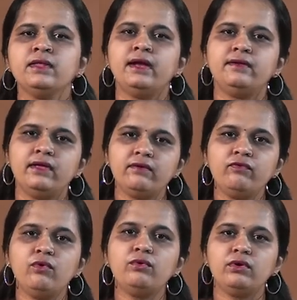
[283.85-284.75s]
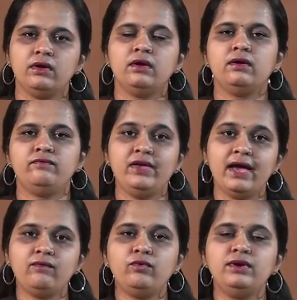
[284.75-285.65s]
And therefore, uh, we
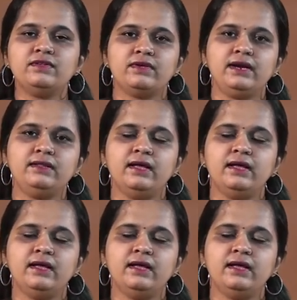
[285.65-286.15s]
have to decide